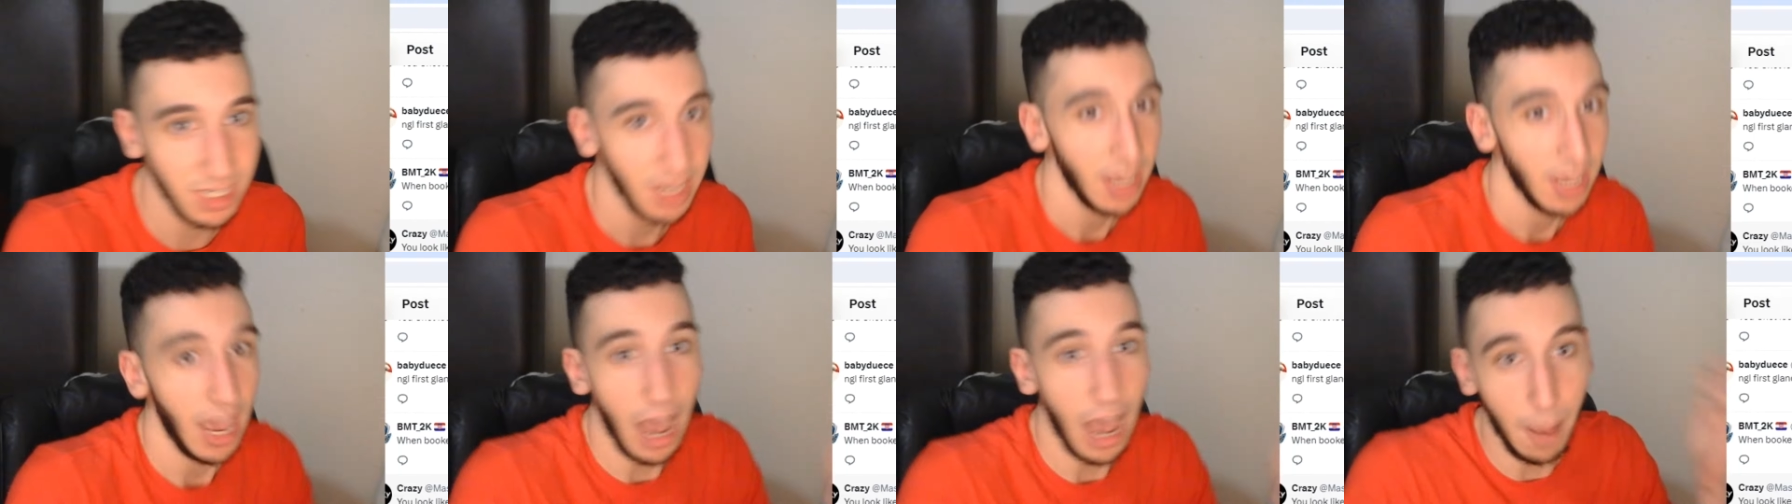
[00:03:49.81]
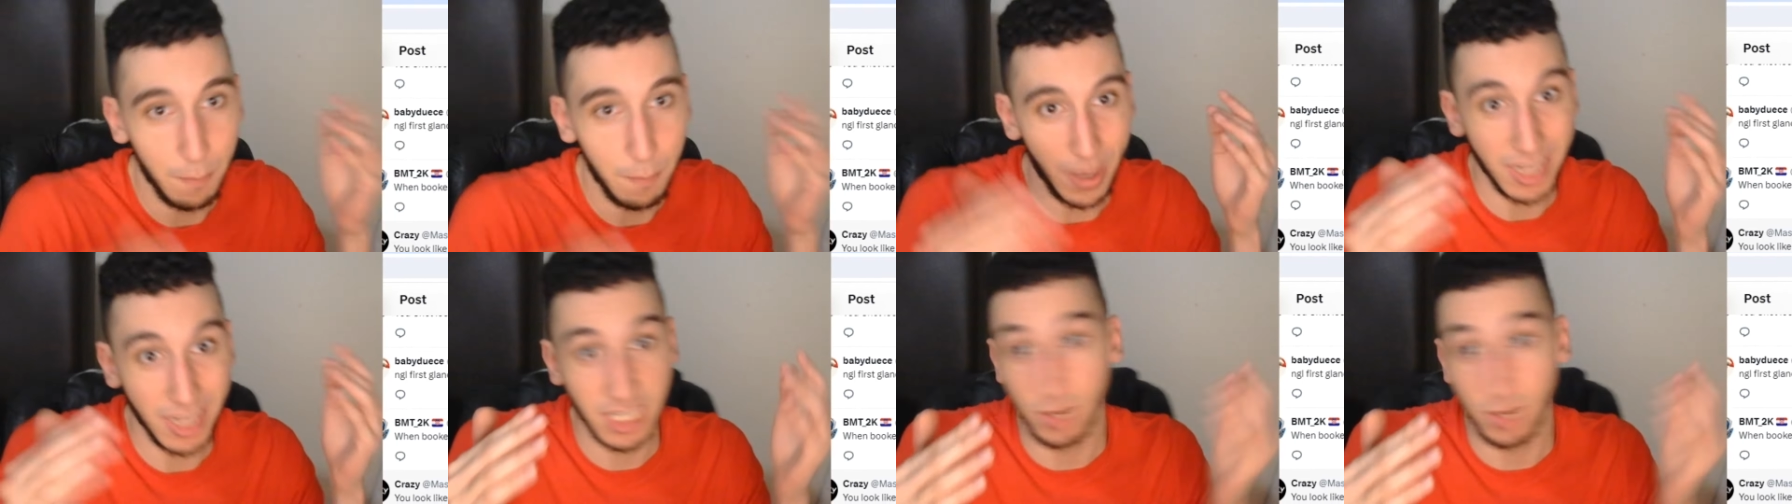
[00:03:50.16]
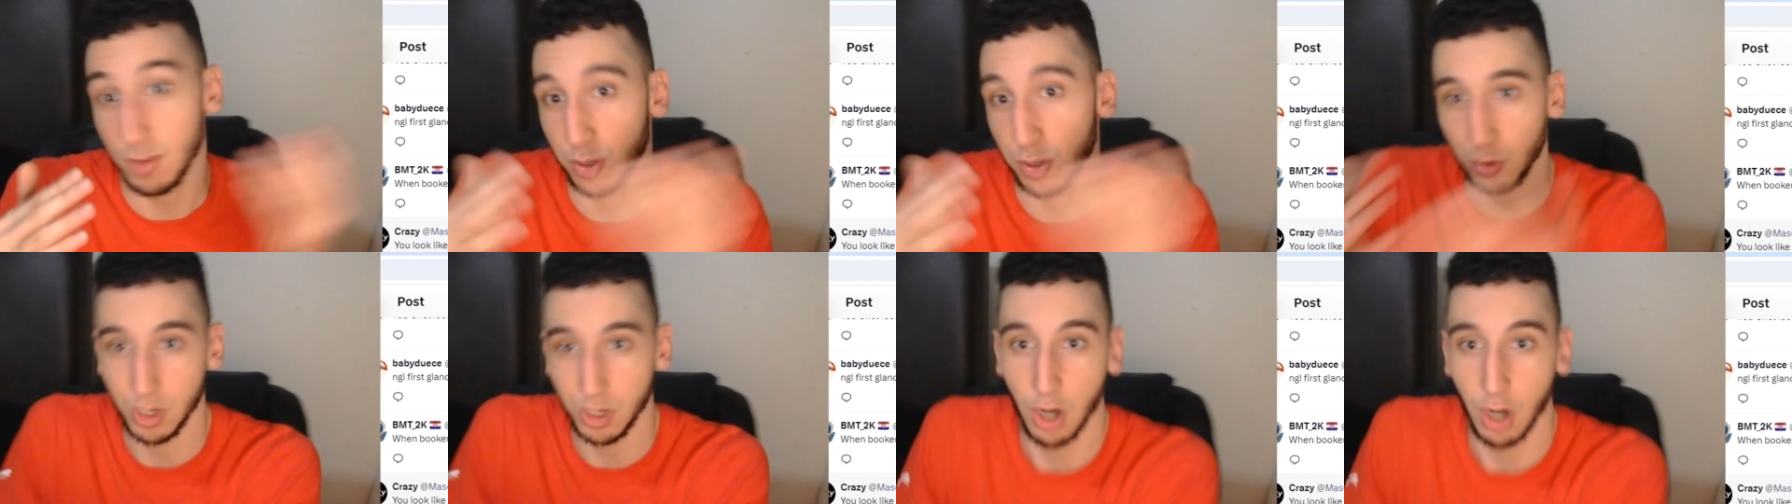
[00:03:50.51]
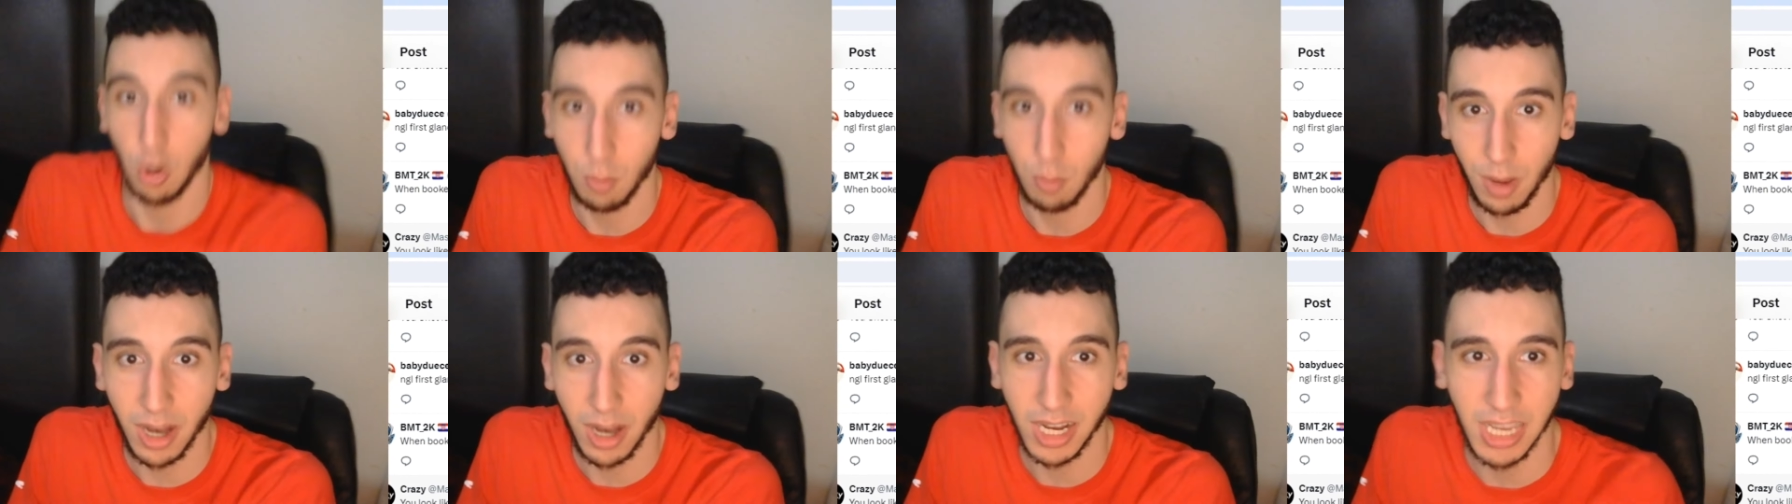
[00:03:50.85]
I'm Ben Simmons with no
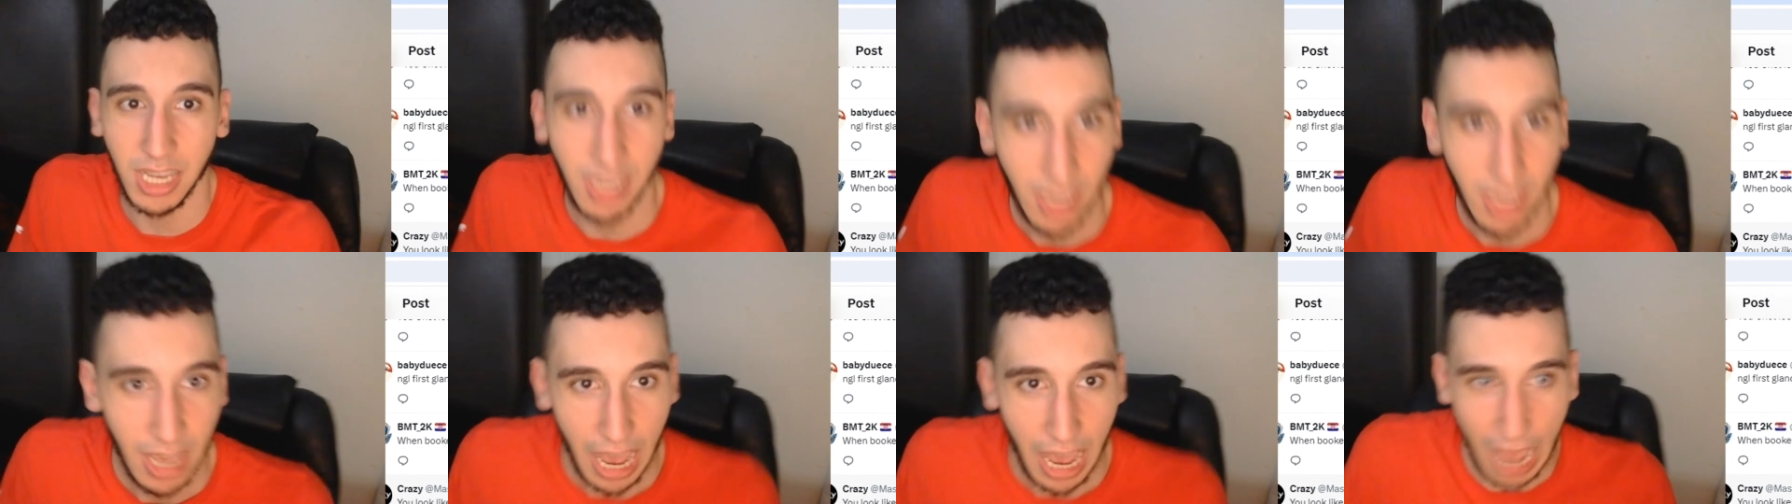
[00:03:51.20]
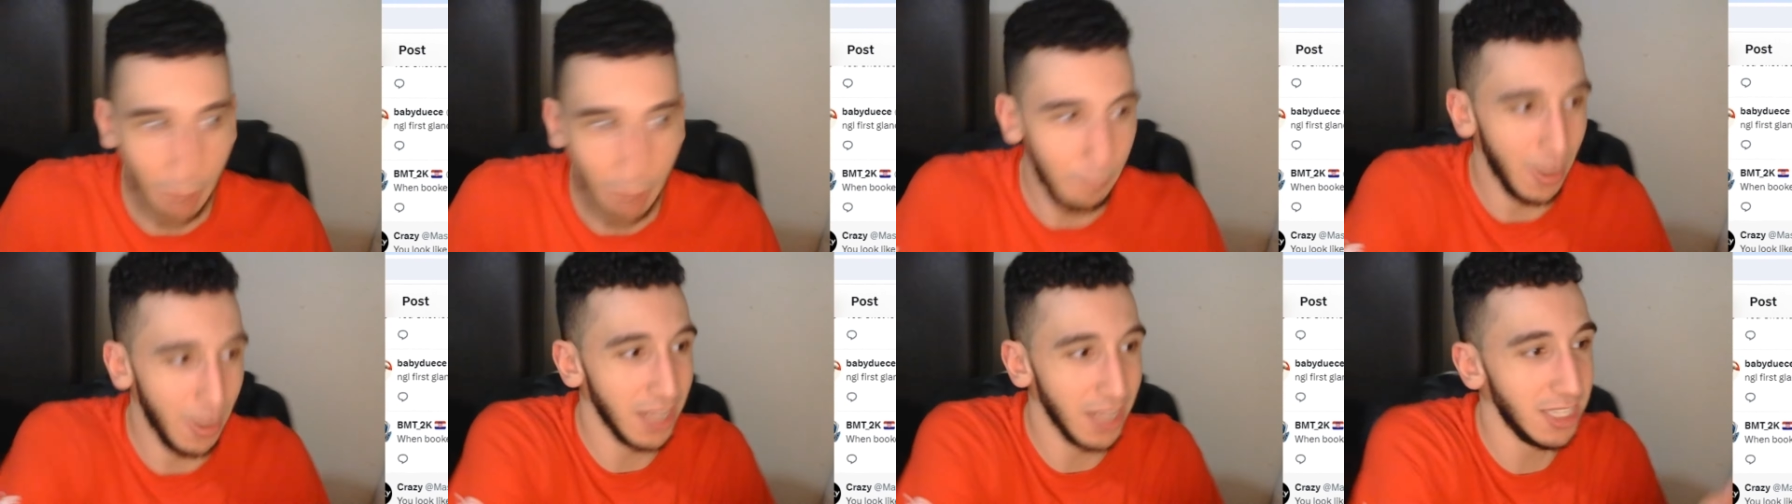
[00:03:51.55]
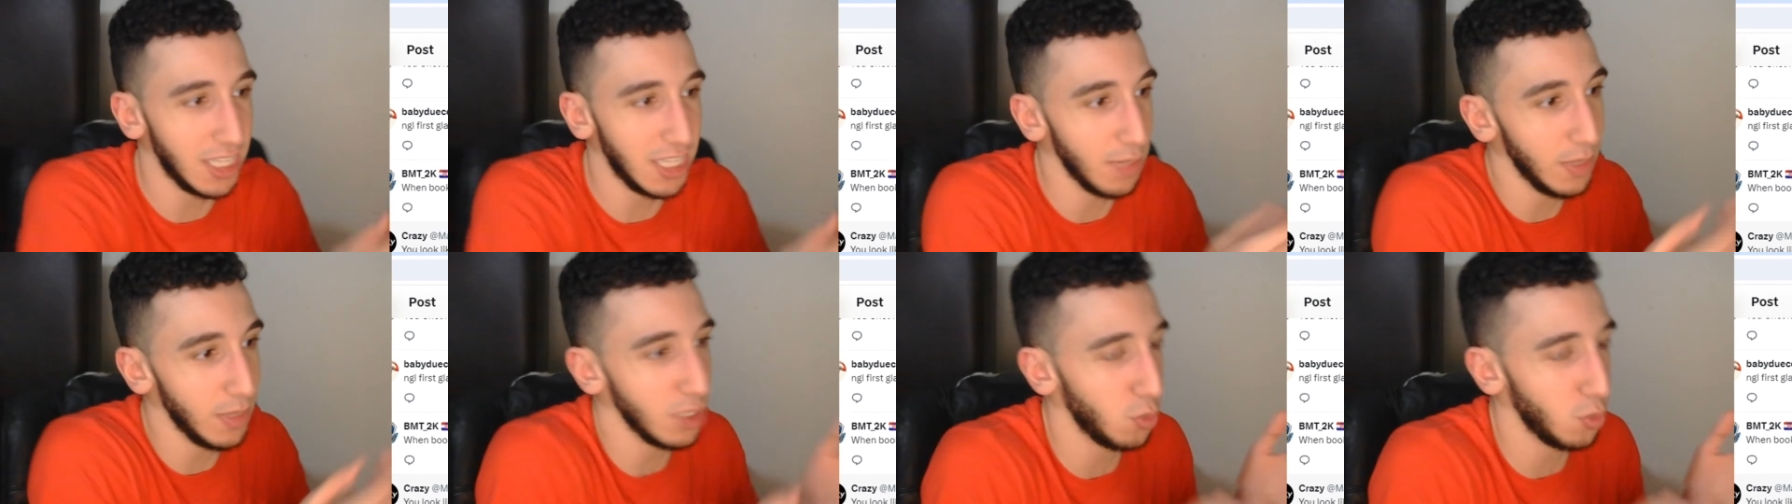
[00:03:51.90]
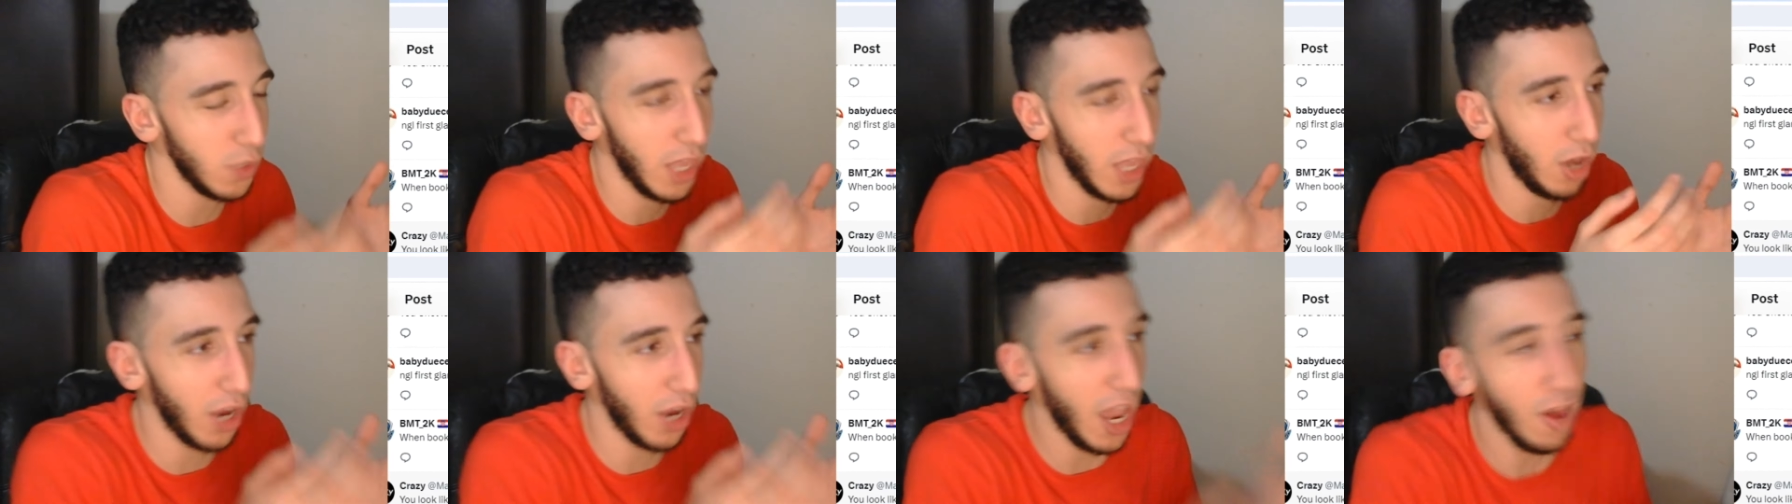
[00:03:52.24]
money. I'm Ben Simmons
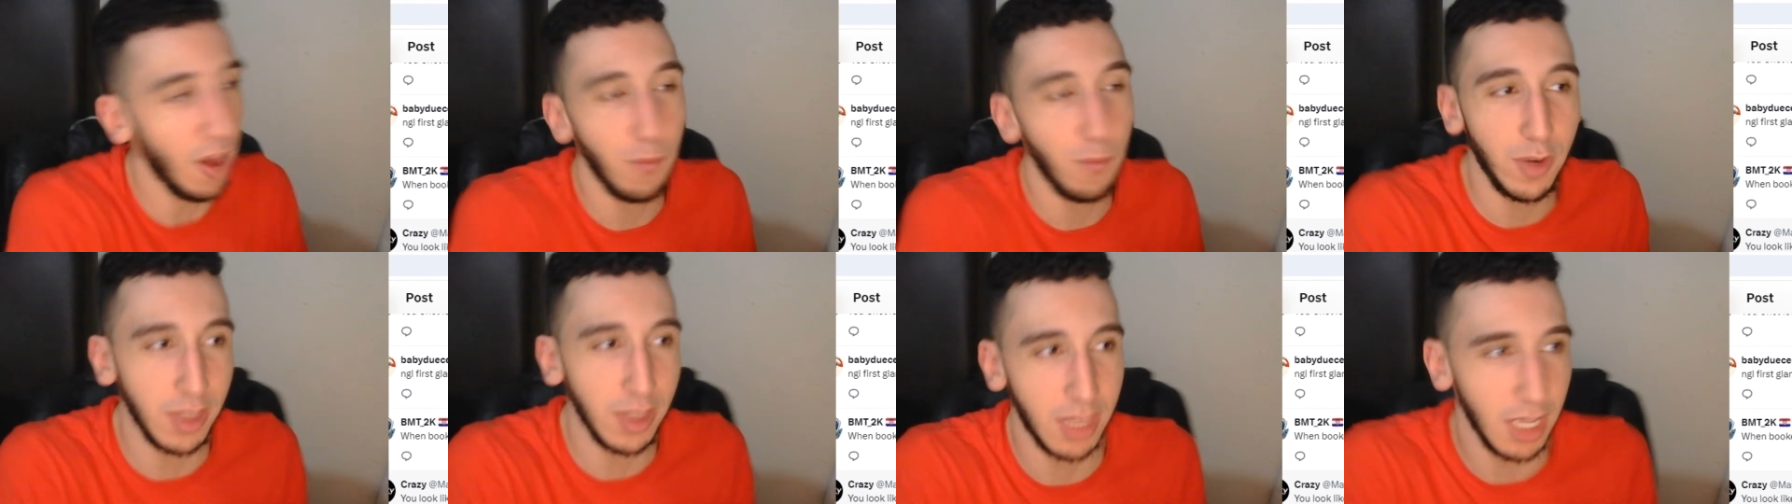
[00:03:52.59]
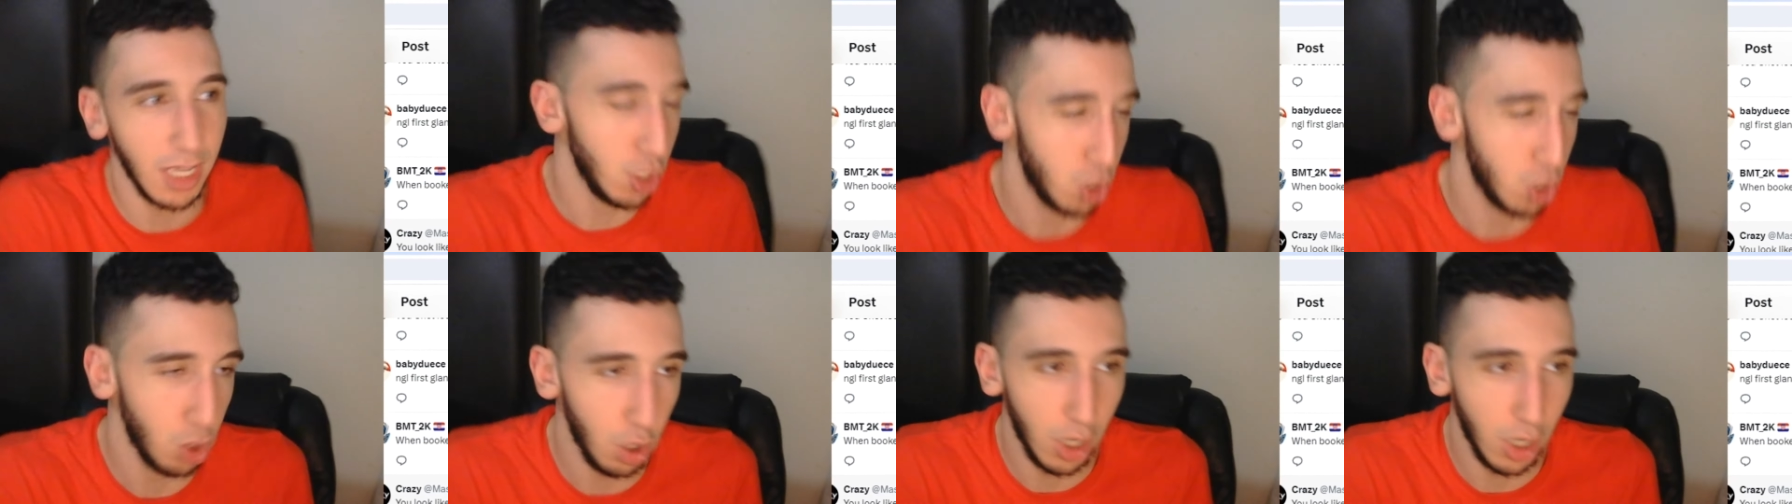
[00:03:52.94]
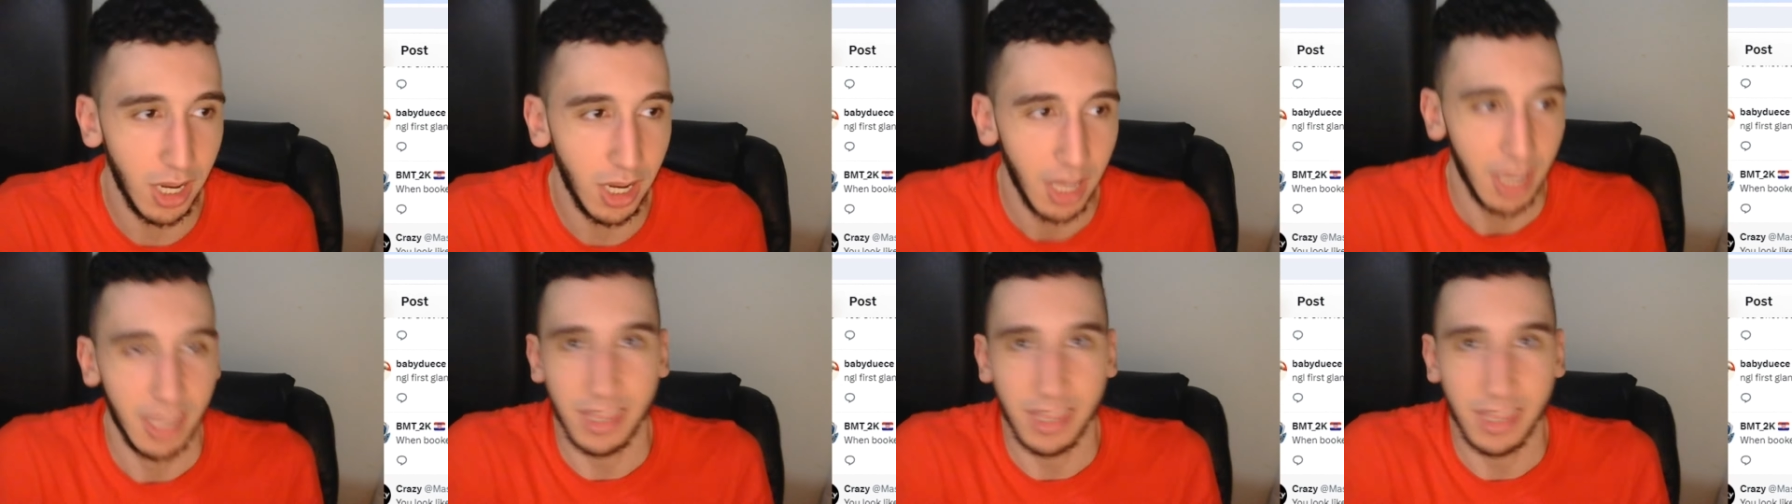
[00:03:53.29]
without everything good